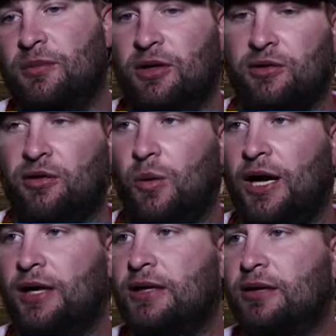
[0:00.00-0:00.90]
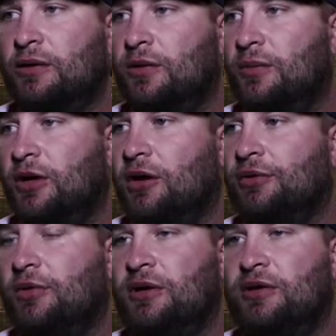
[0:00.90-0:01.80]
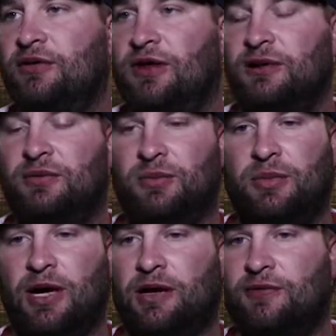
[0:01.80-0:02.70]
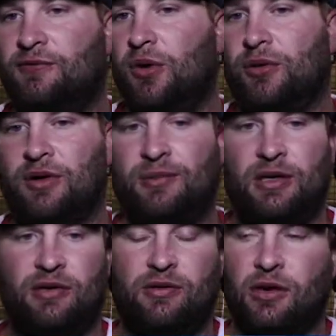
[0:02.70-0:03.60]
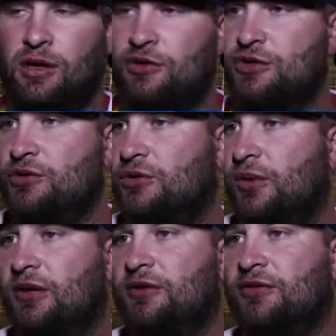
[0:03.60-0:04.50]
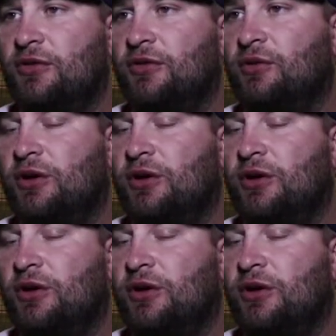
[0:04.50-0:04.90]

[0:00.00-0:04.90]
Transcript: have been a little wacky, you know, but all three of these games have been back and forth. I mean, it, shoot, the way this series